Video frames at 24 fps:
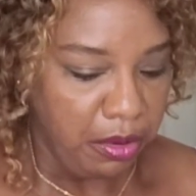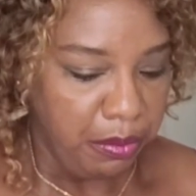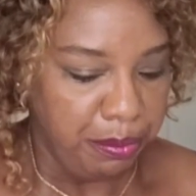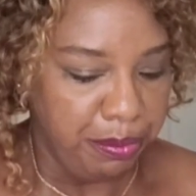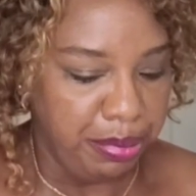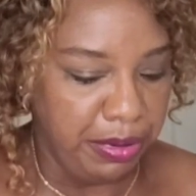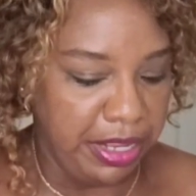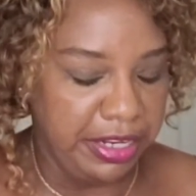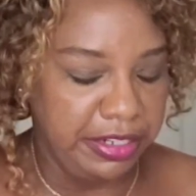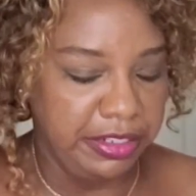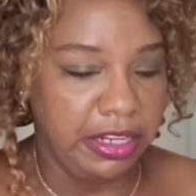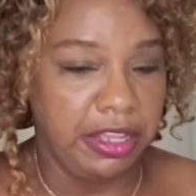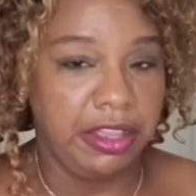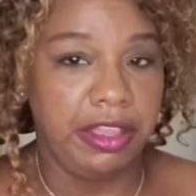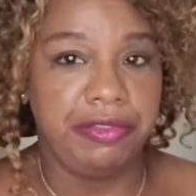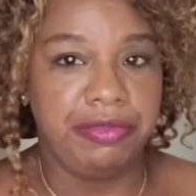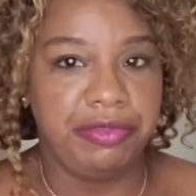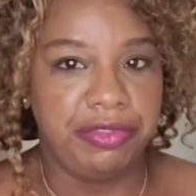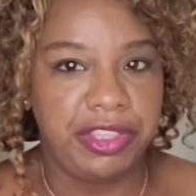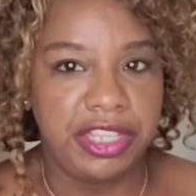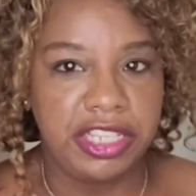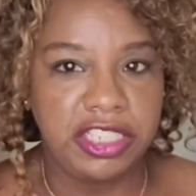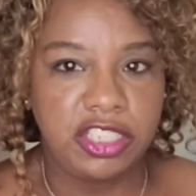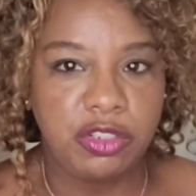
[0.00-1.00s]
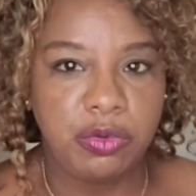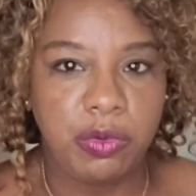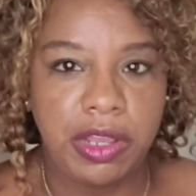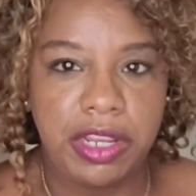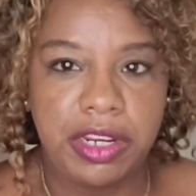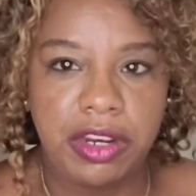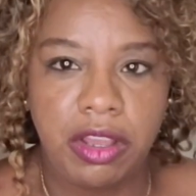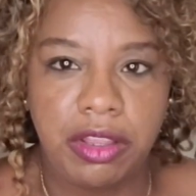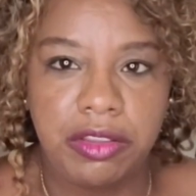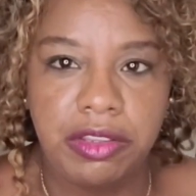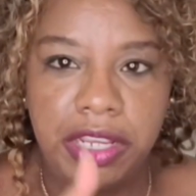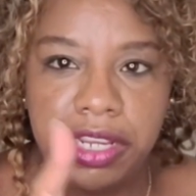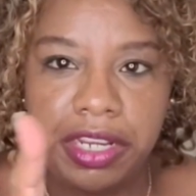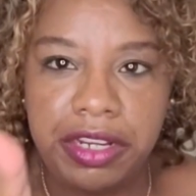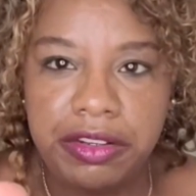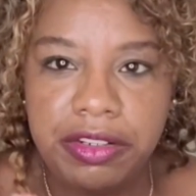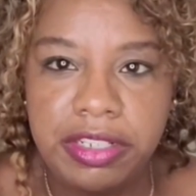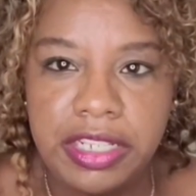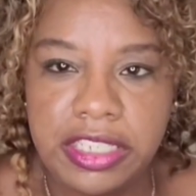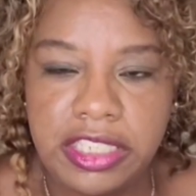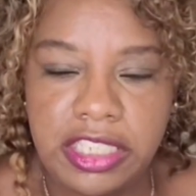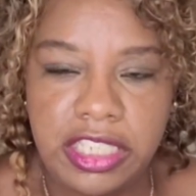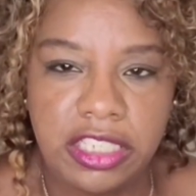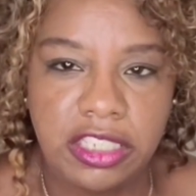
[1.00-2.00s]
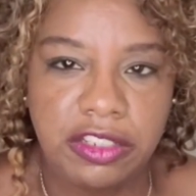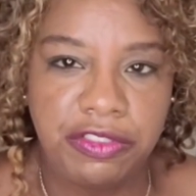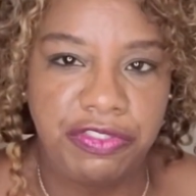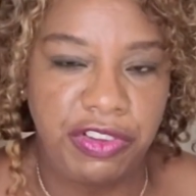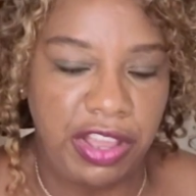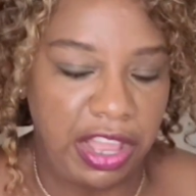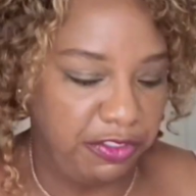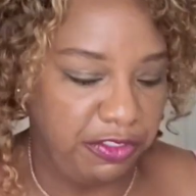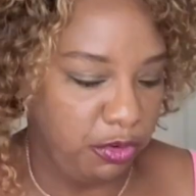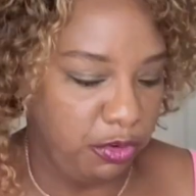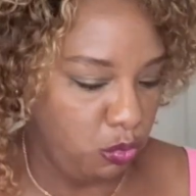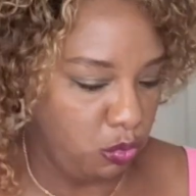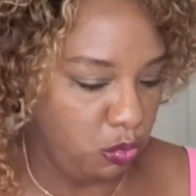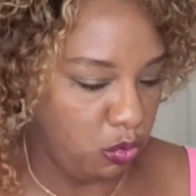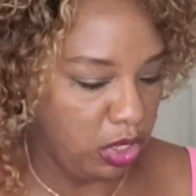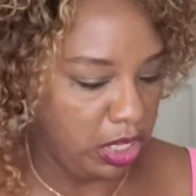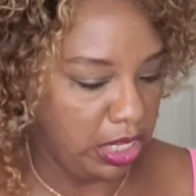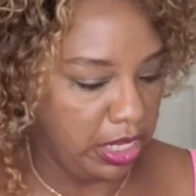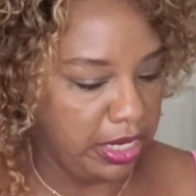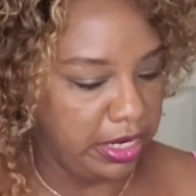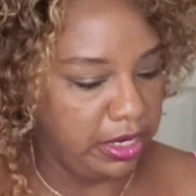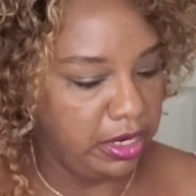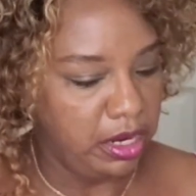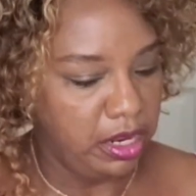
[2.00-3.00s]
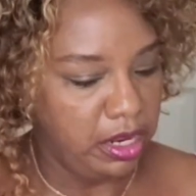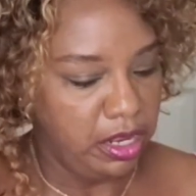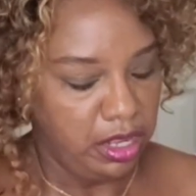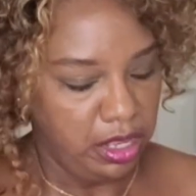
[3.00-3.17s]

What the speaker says: But and this one on here that says a 5-in-1.